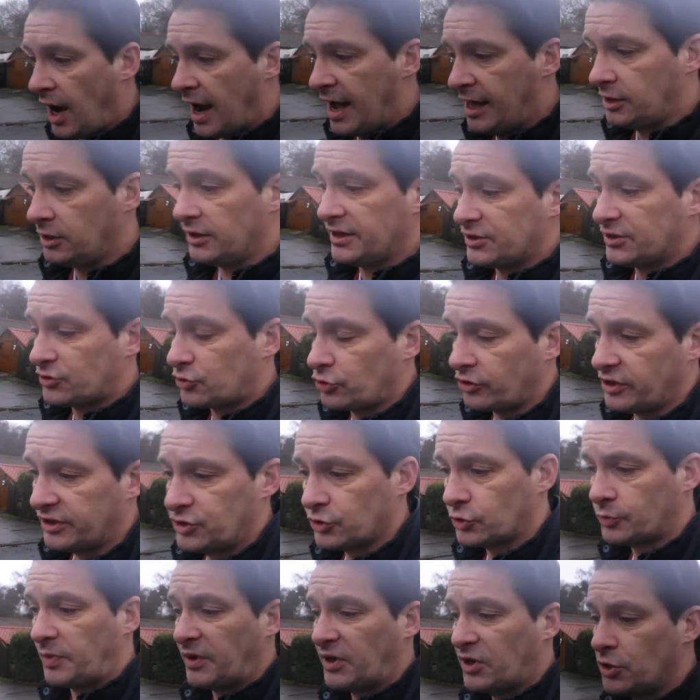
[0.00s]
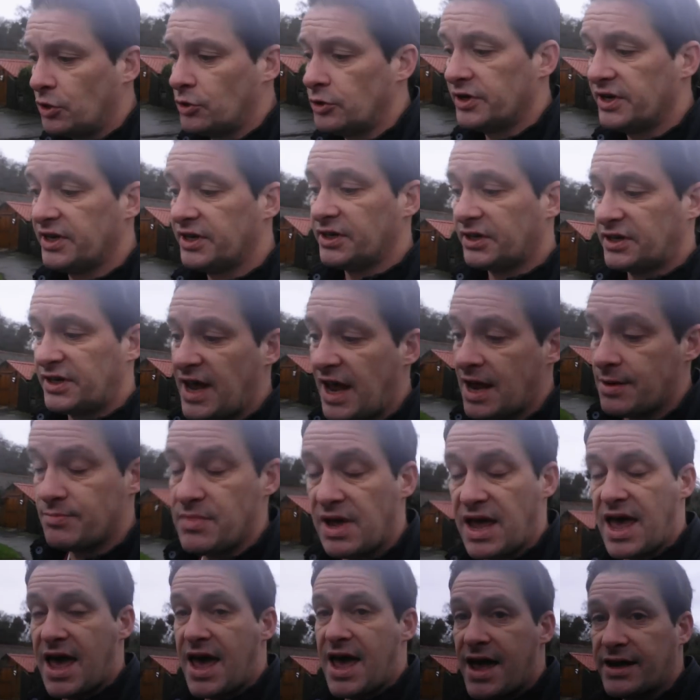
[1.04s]
I'll literally just be going, getting
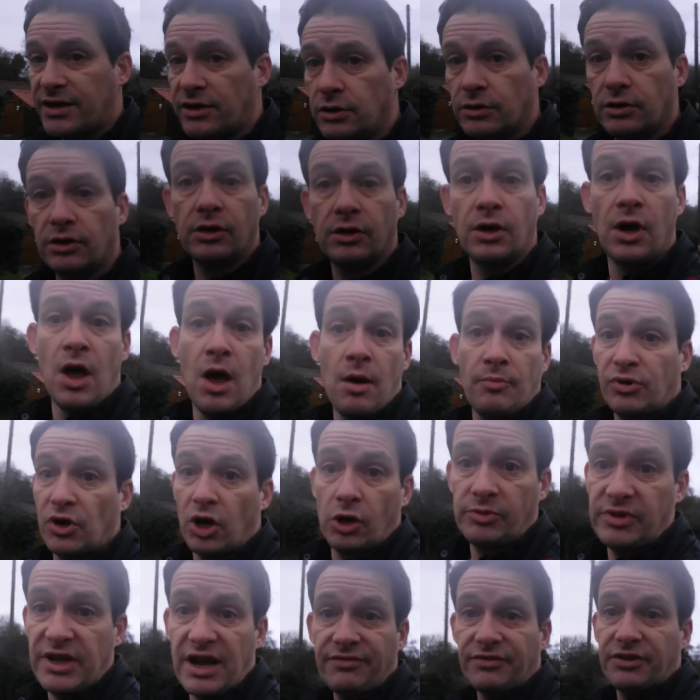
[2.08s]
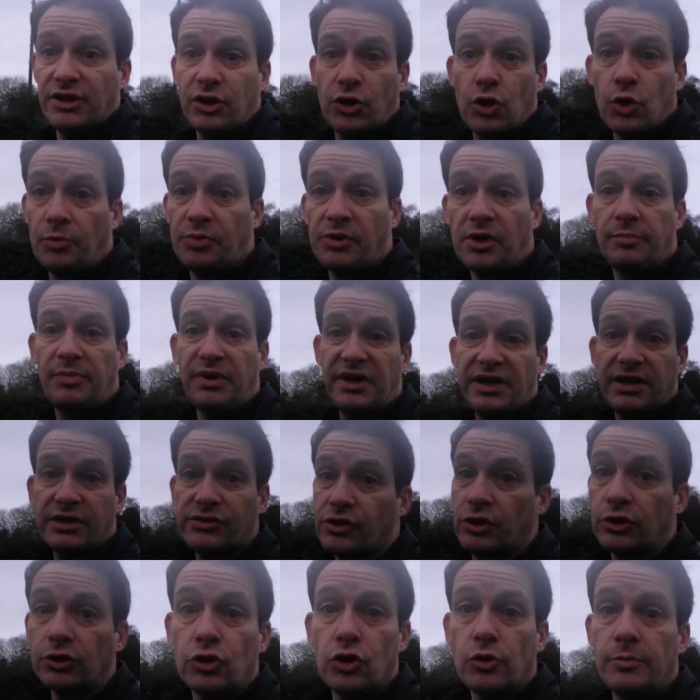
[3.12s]
my hair cut, probably having a couple of
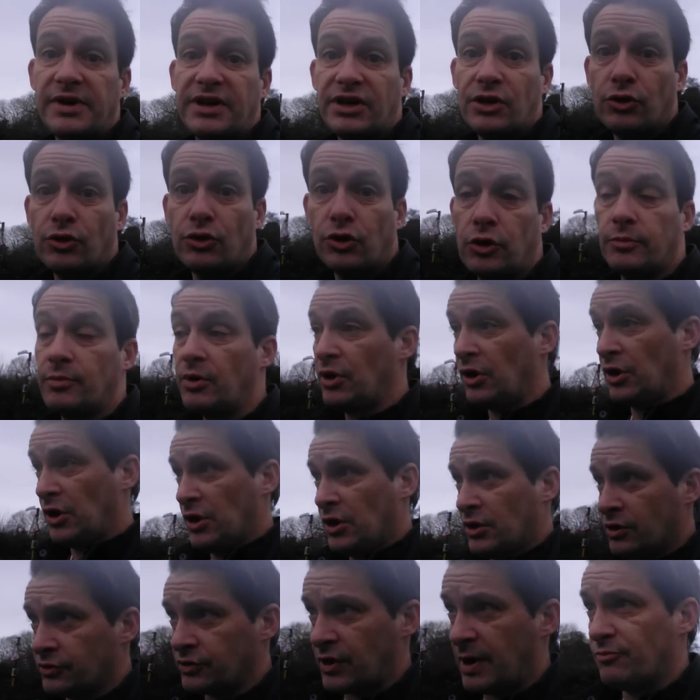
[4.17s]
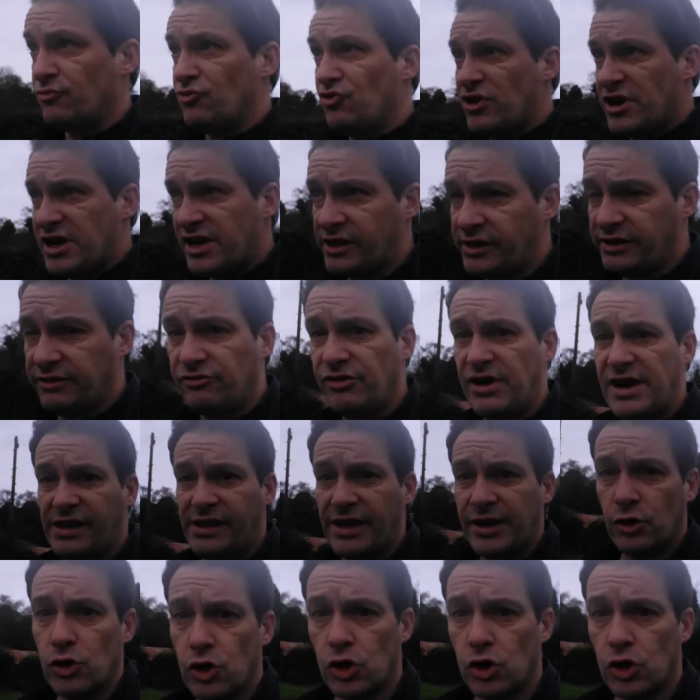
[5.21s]
beers and coming home. So I'm really, really